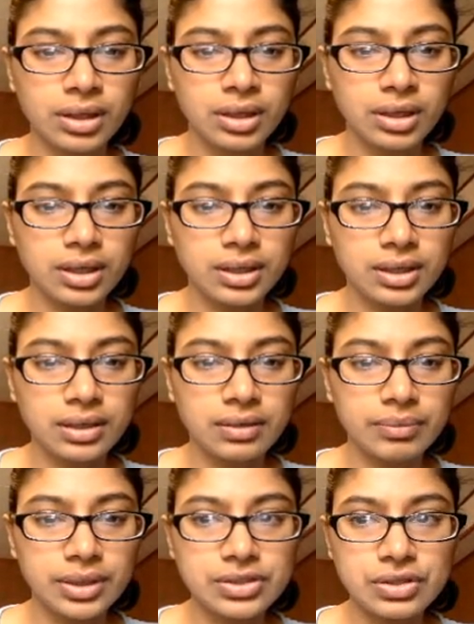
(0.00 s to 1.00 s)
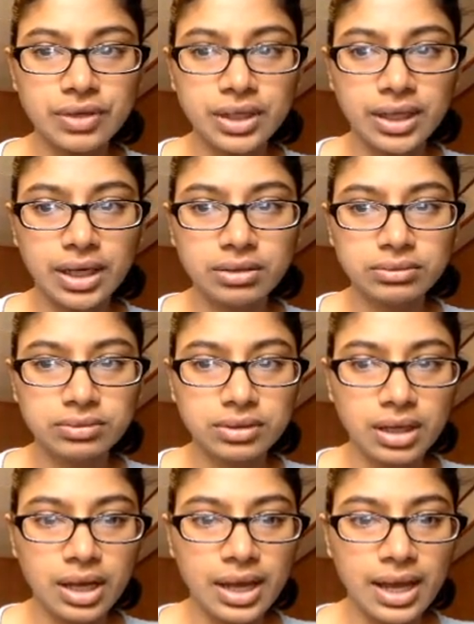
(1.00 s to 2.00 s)
And so right now
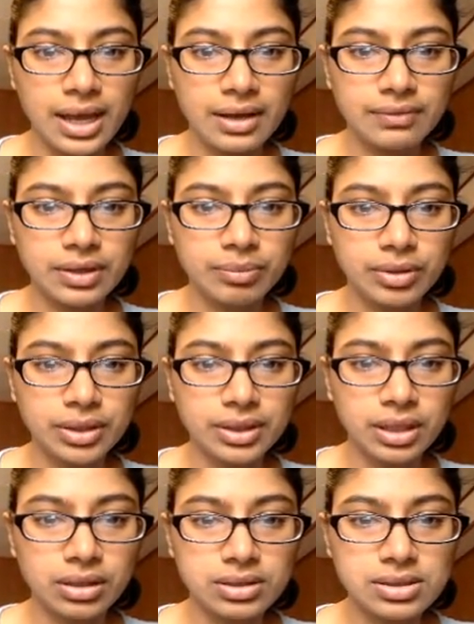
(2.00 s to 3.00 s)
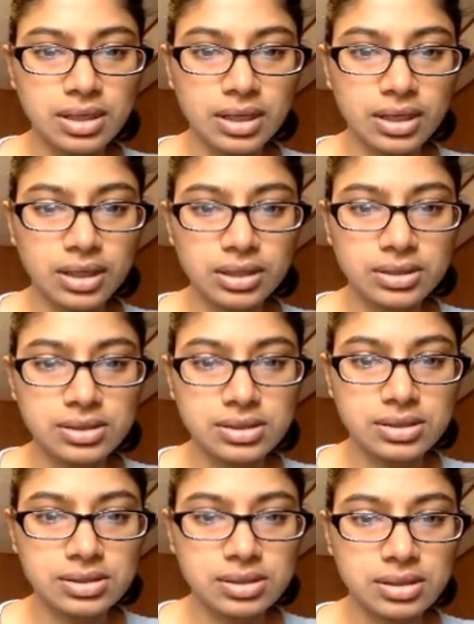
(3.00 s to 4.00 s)
I have a bullet that looks like this.